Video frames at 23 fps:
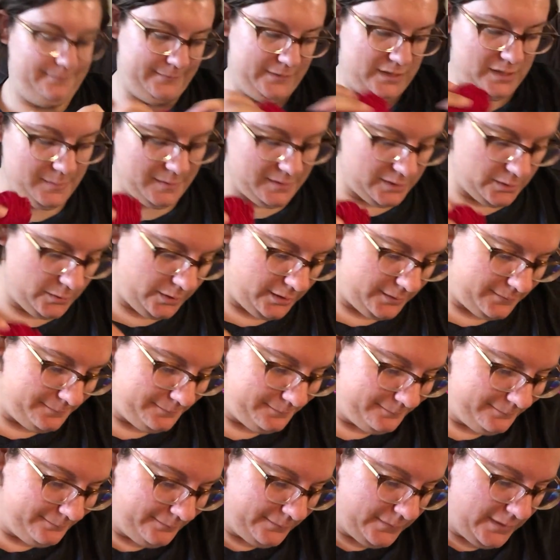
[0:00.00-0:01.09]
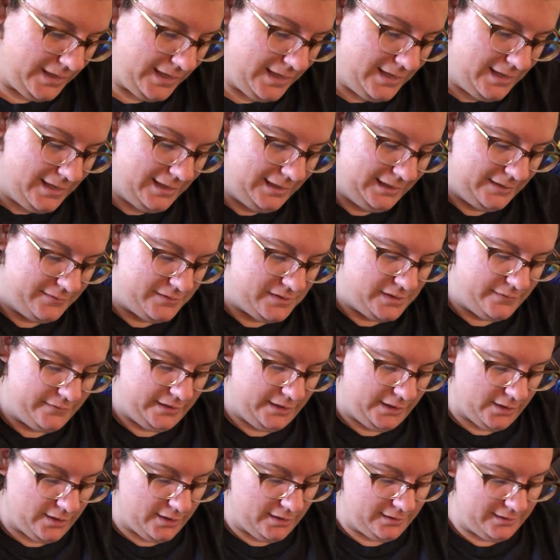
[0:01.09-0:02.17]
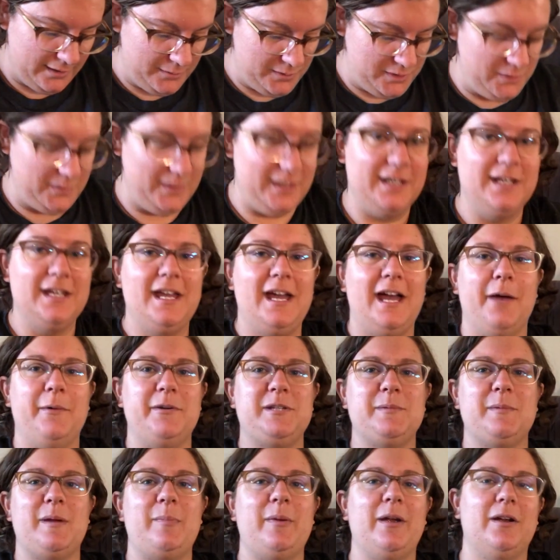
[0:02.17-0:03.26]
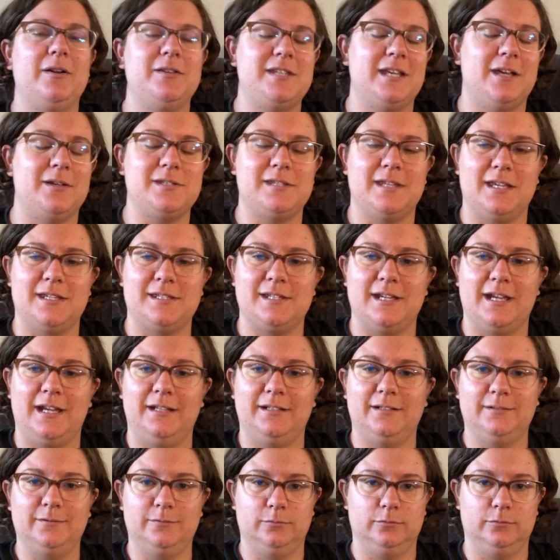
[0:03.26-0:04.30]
It smells so good. I love sniffing yarn. I went to my parents' house last night.